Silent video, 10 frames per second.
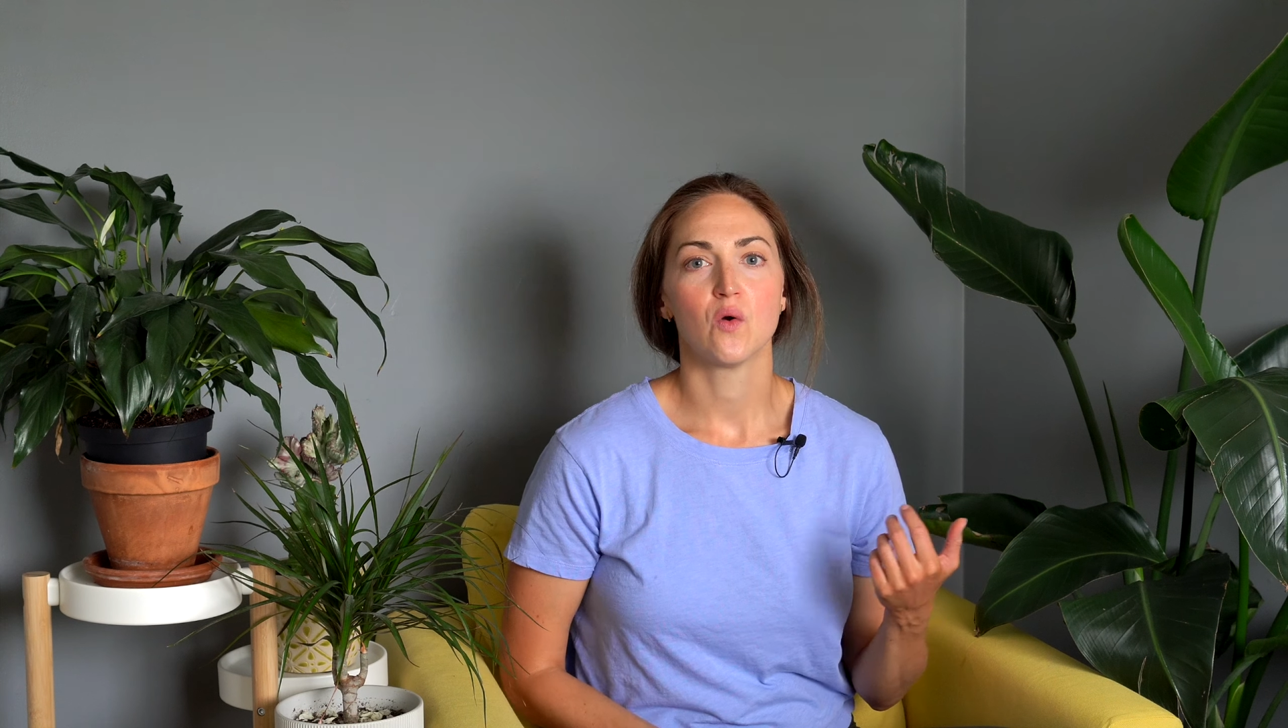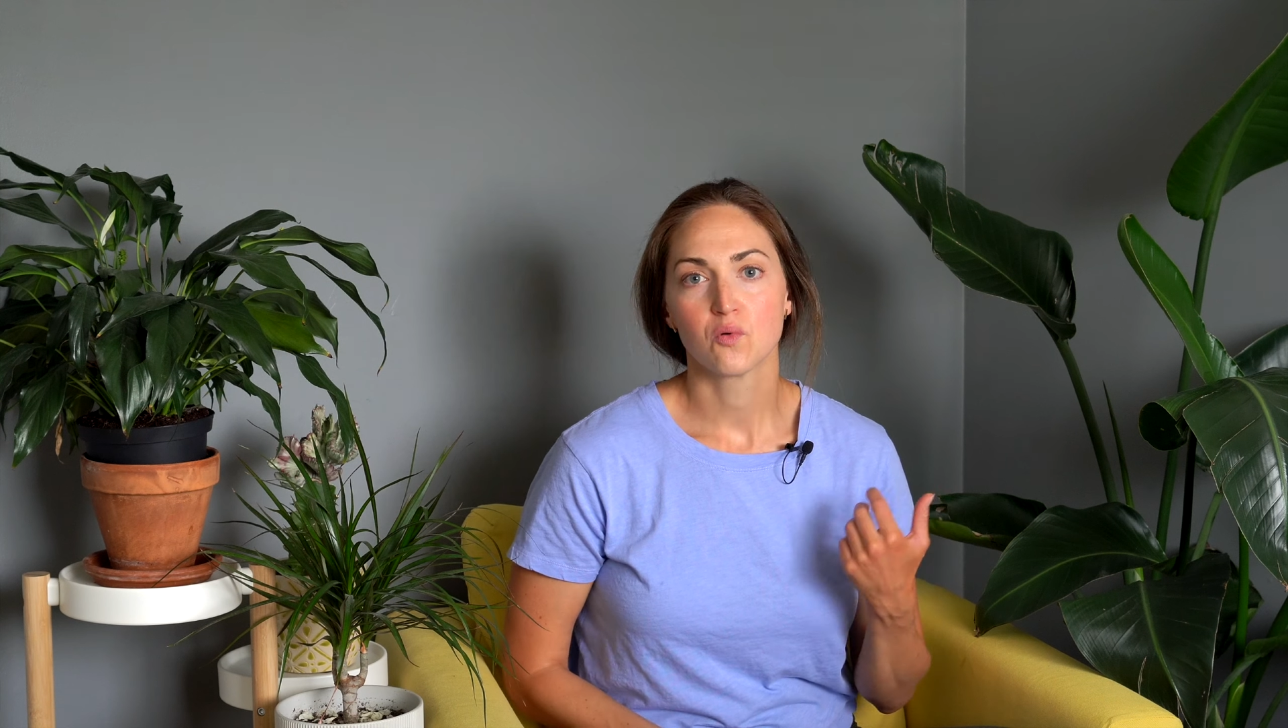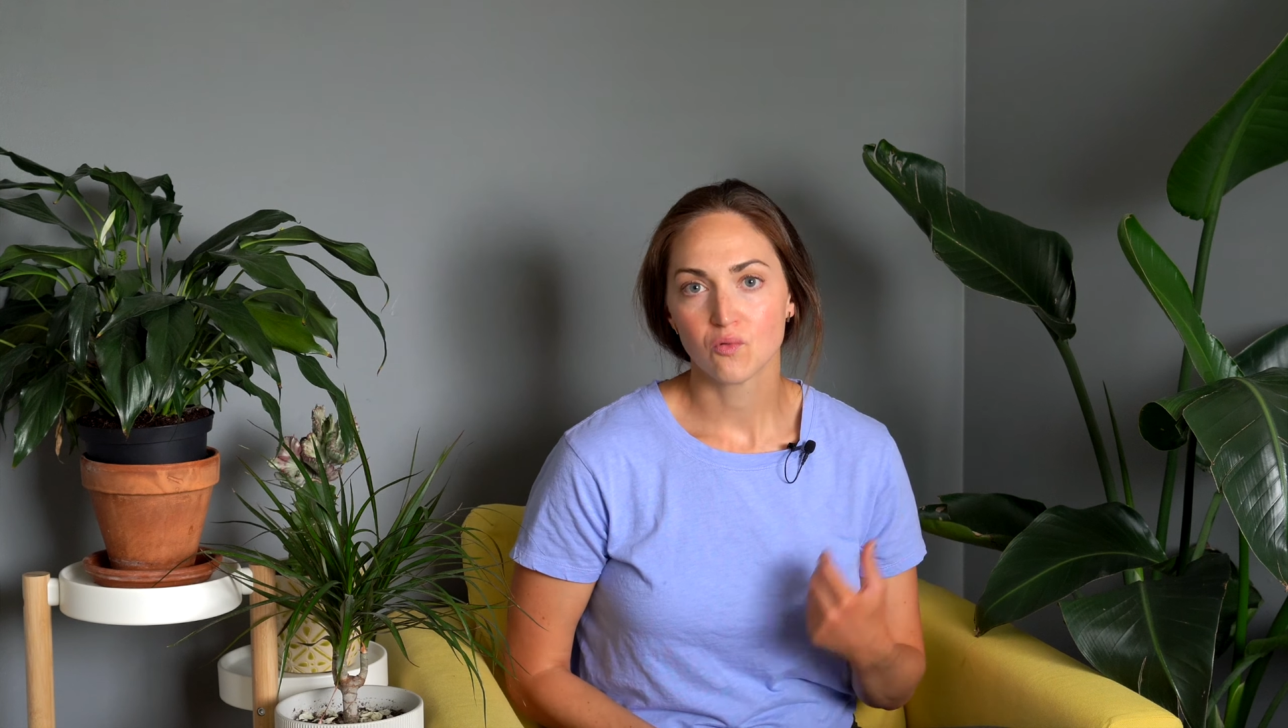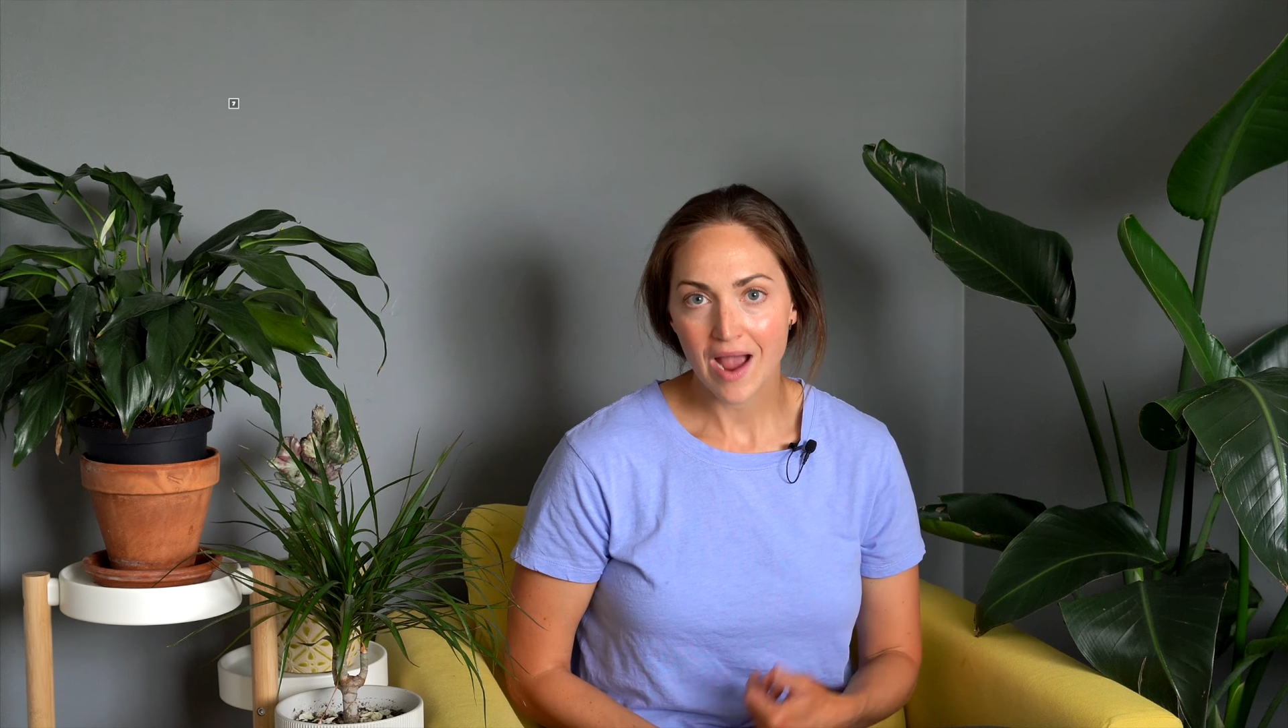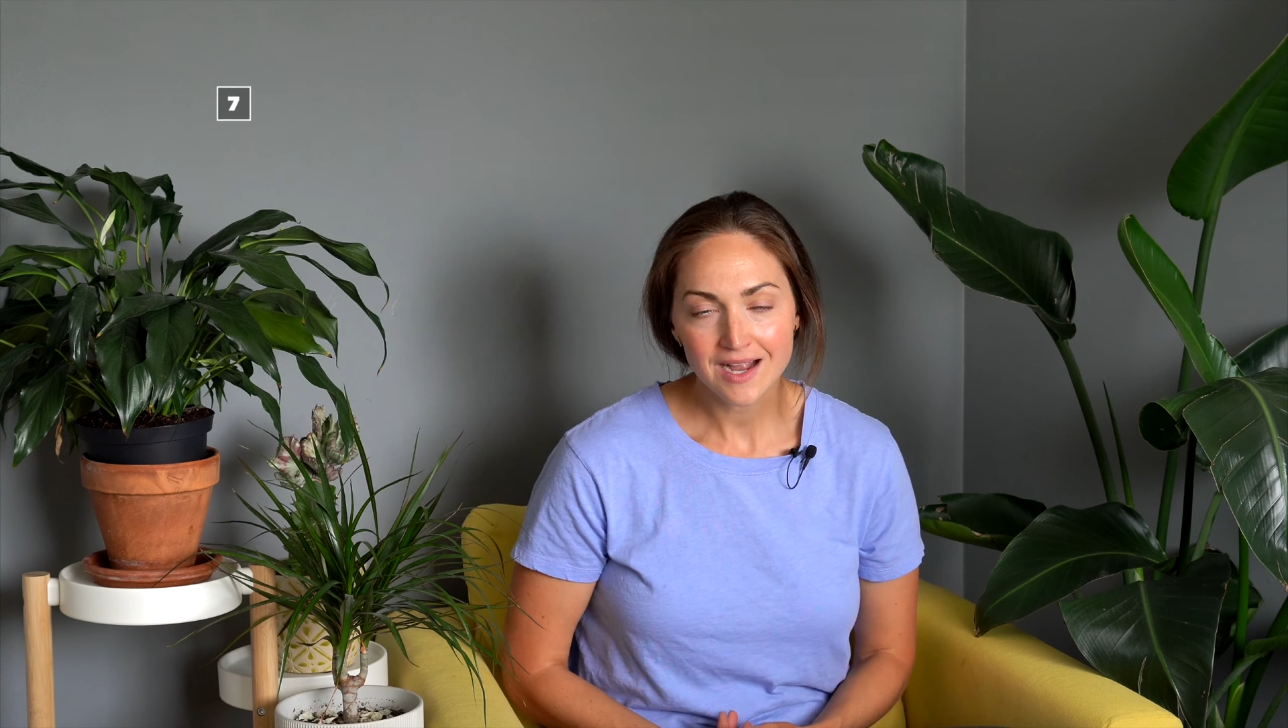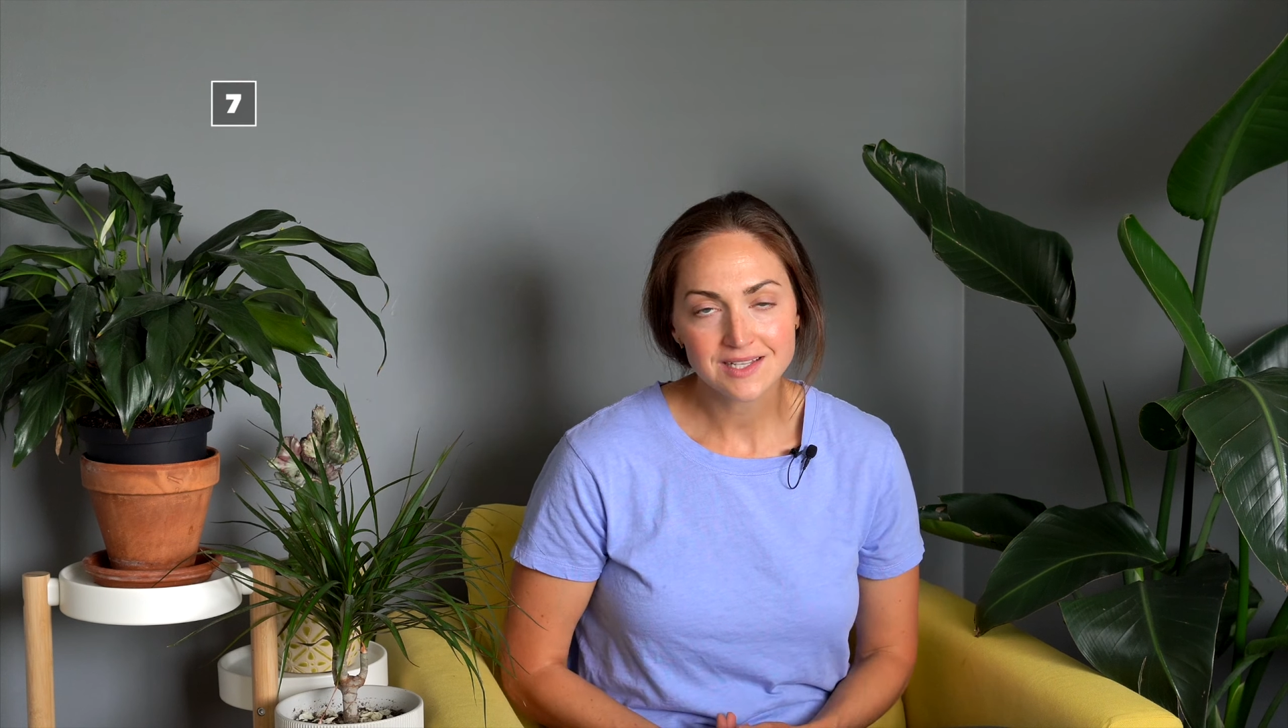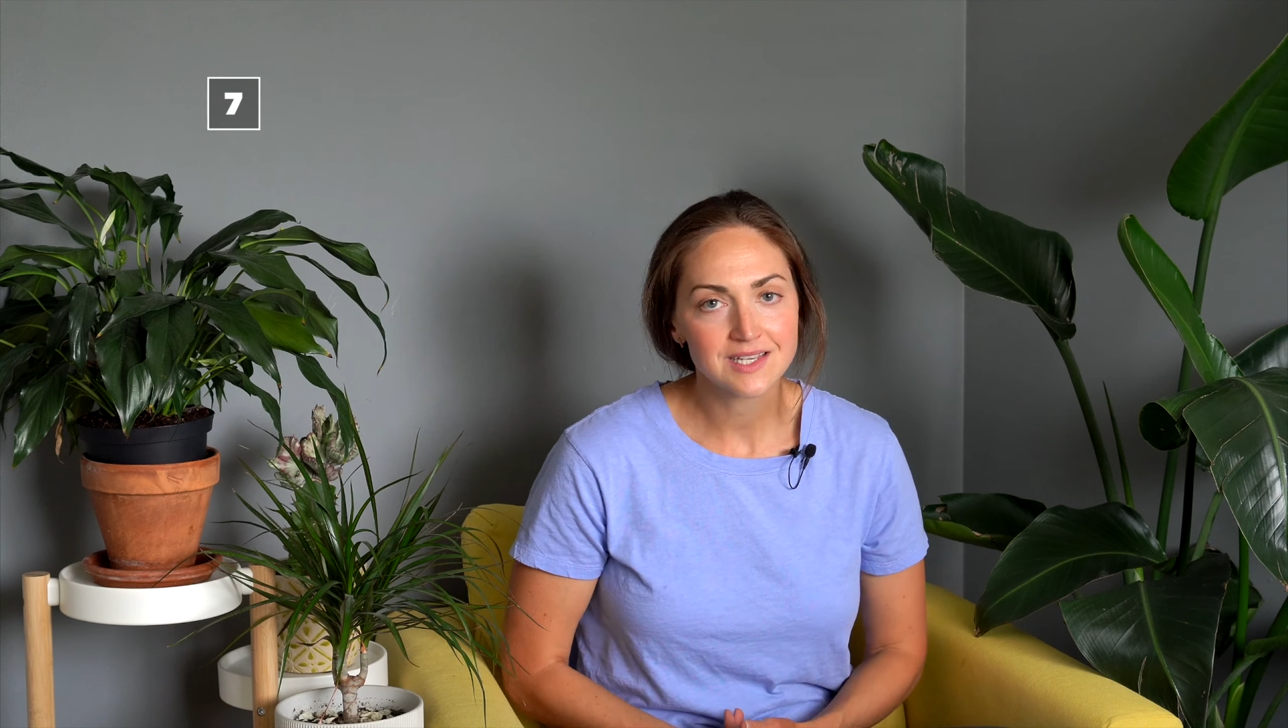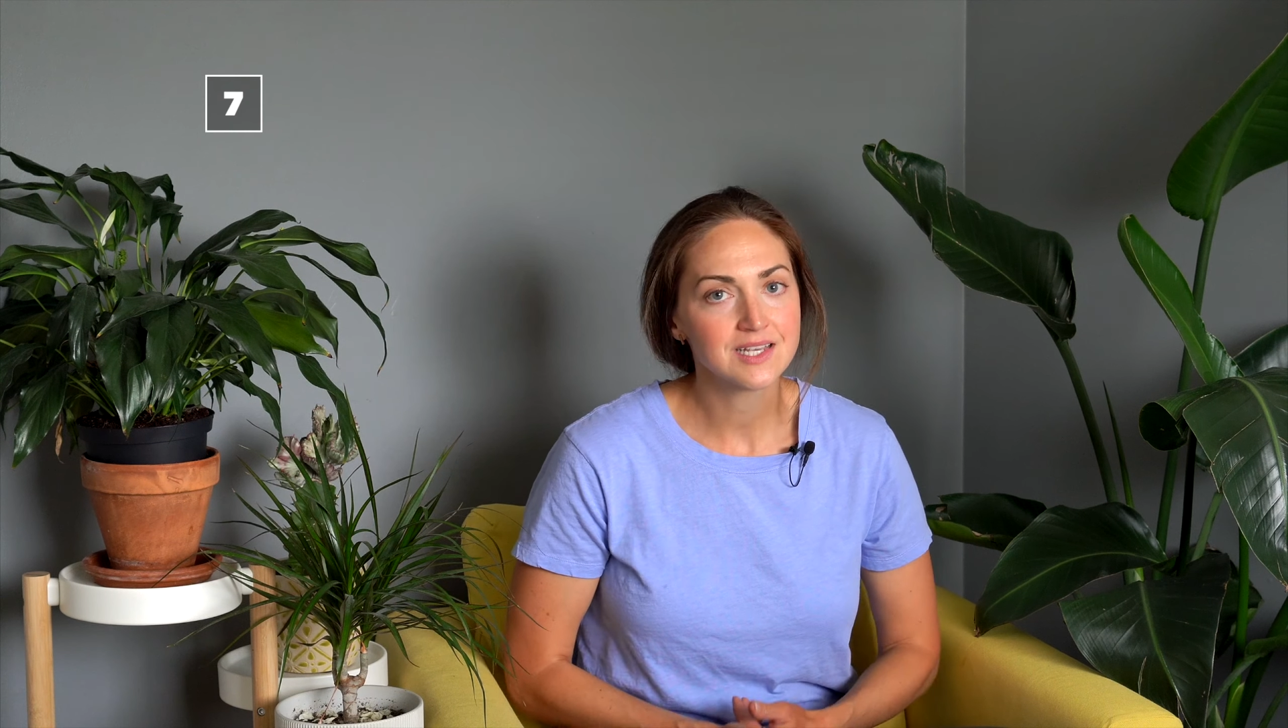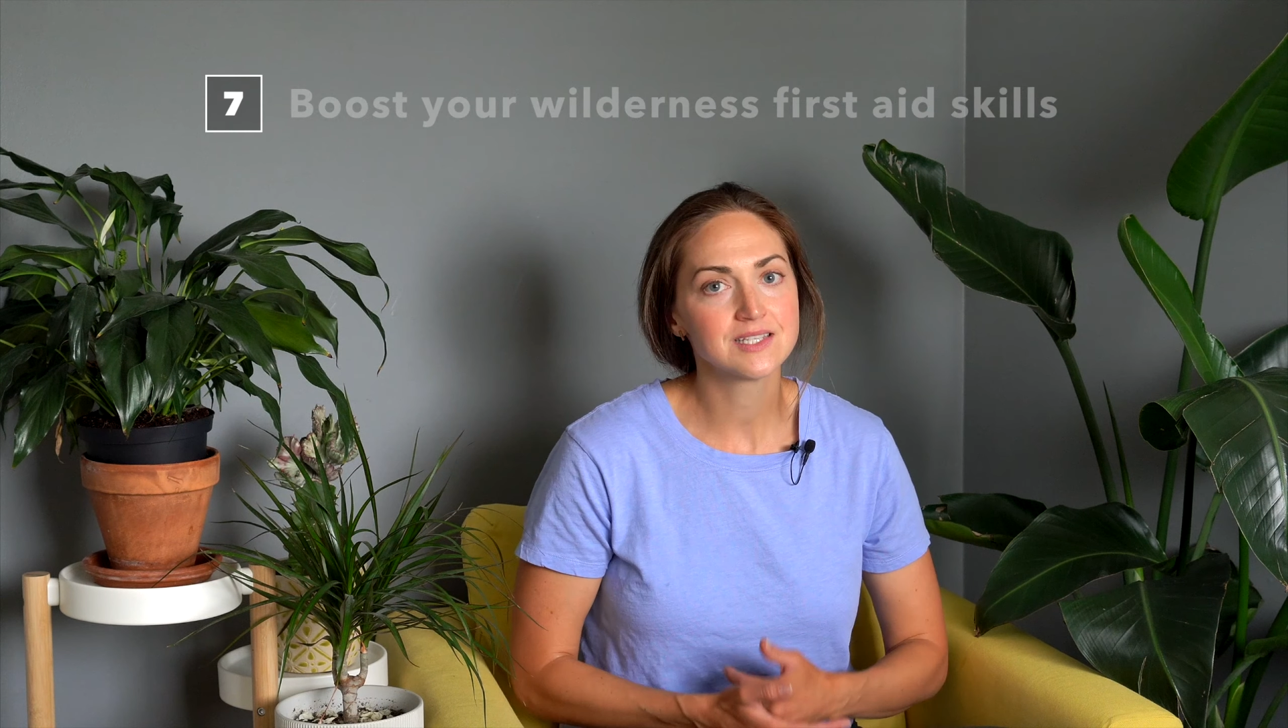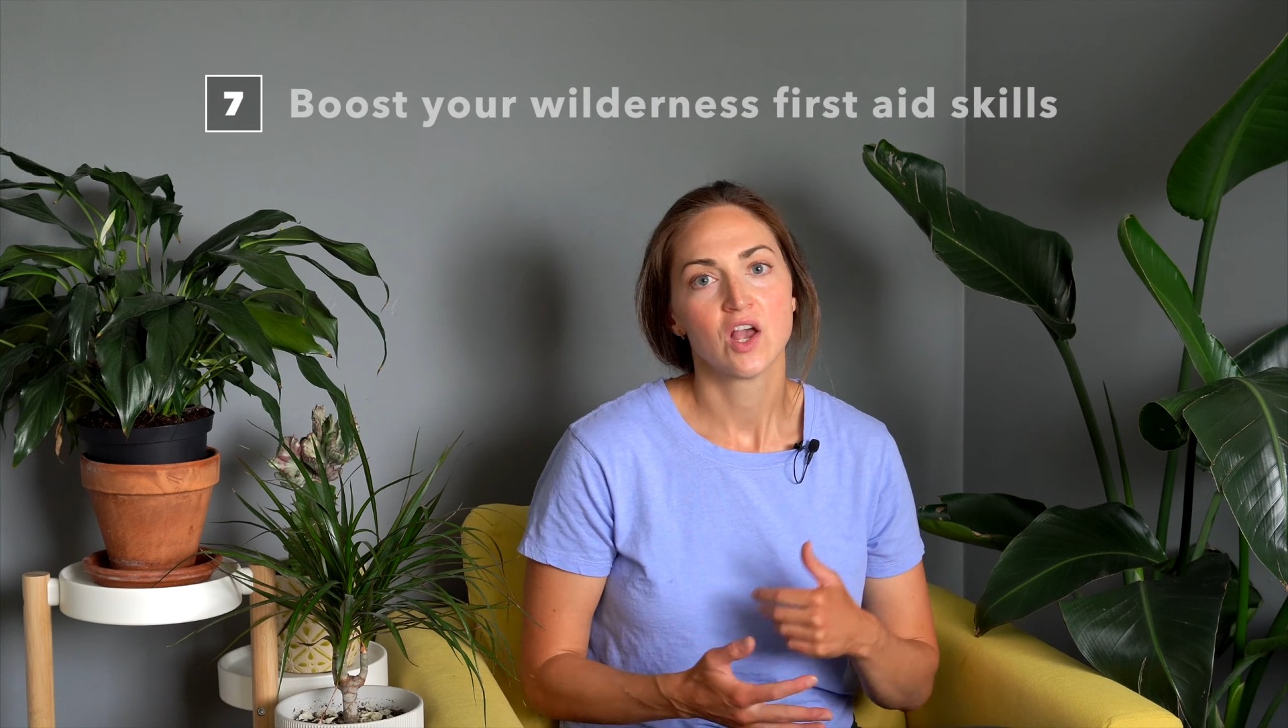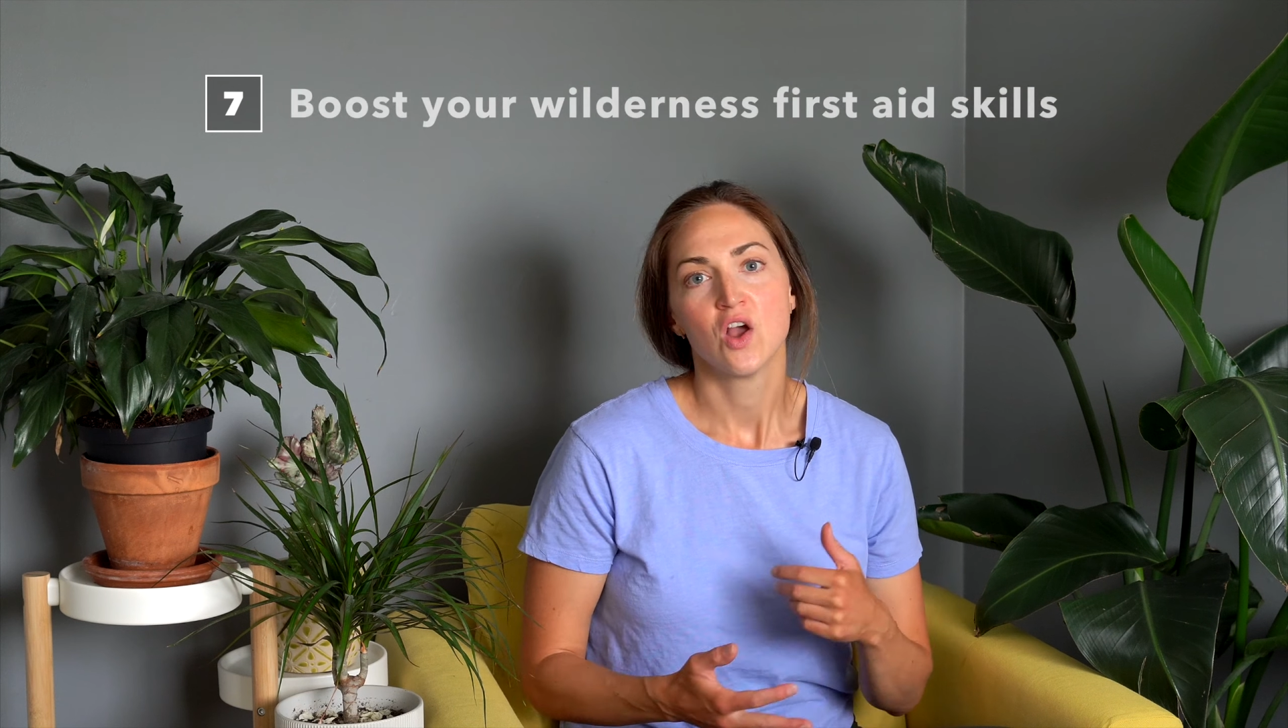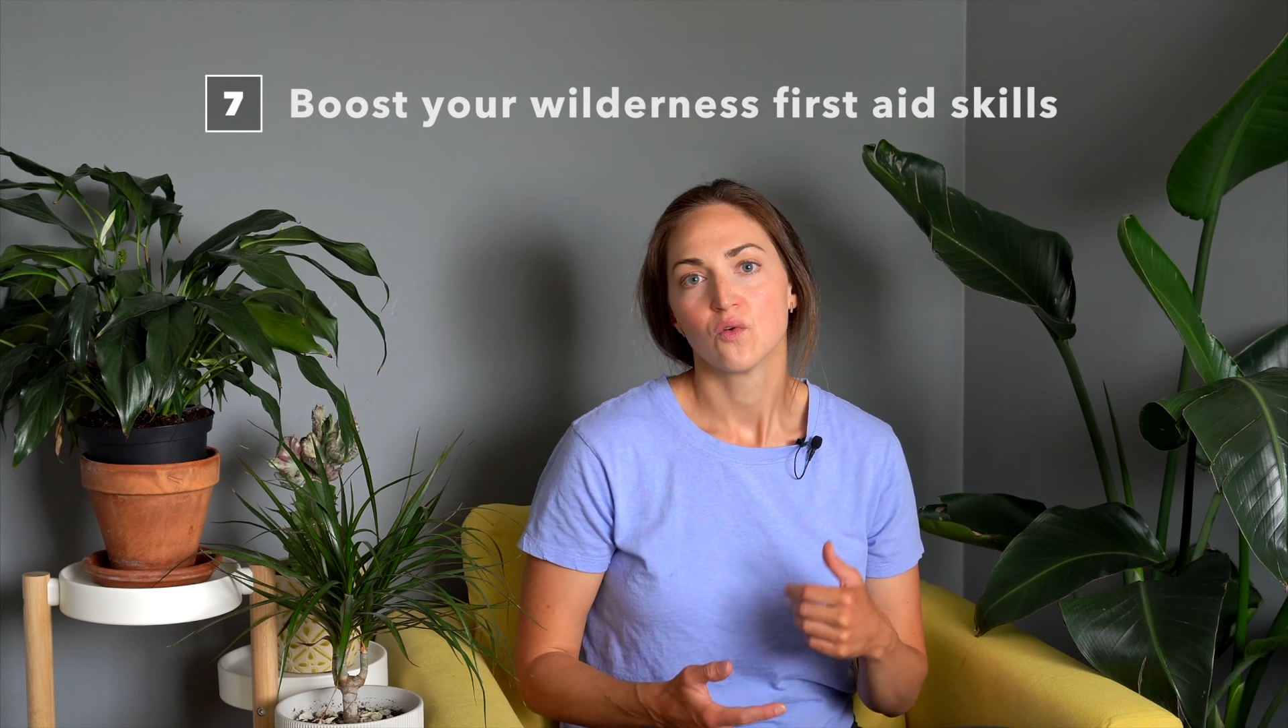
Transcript: practice,